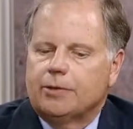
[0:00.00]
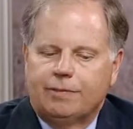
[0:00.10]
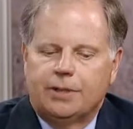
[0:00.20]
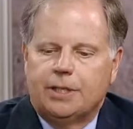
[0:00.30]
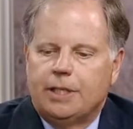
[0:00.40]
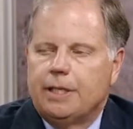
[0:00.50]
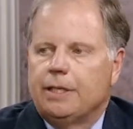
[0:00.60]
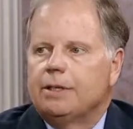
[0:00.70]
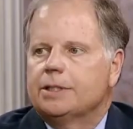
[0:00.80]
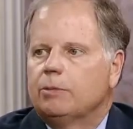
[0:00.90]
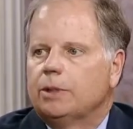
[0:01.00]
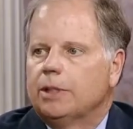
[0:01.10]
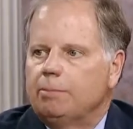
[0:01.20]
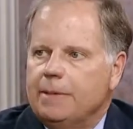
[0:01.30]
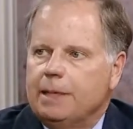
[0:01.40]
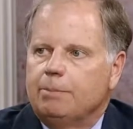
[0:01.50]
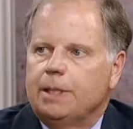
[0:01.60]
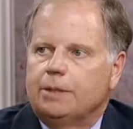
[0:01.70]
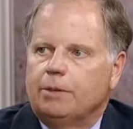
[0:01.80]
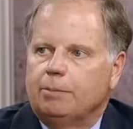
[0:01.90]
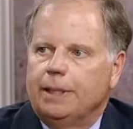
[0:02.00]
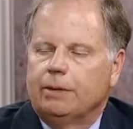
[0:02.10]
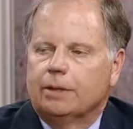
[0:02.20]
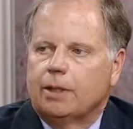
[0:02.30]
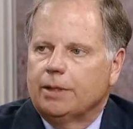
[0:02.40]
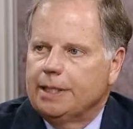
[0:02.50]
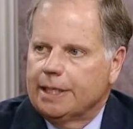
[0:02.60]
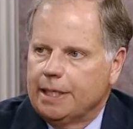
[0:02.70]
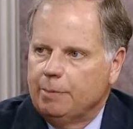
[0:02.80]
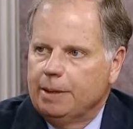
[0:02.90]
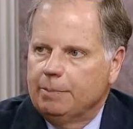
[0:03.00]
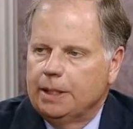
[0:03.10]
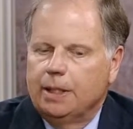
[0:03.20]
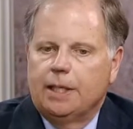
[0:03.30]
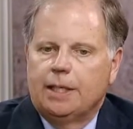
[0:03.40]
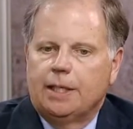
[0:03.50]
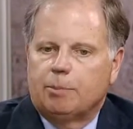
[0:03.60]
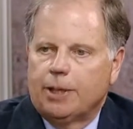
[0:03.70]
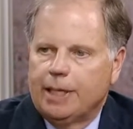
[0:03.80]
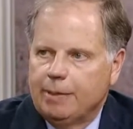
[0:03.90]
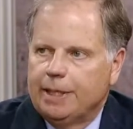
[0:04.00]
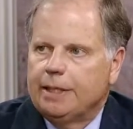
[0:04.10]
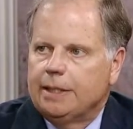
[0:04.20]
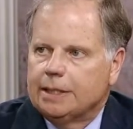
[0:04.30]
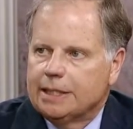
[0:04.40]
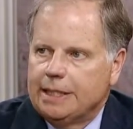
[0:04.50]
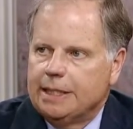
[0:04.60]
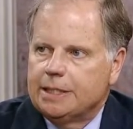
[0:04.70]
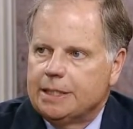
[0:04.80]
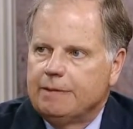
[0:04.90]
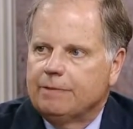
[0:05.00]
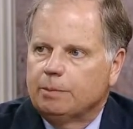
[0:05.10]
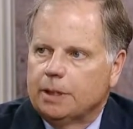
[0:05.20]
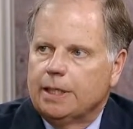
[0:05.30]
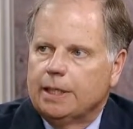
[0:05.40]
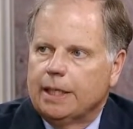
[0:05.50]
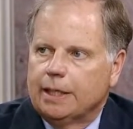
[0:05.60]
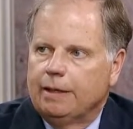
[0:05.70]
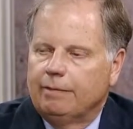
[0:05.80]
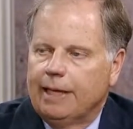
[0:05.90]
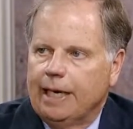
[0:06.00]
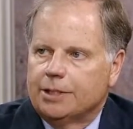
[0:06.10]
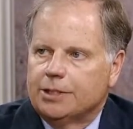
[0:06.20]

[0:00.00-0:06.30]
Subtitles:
For years, there was an amendment to a bill called the Dickey Amendment that prohibited the CDC from looking at gun violence.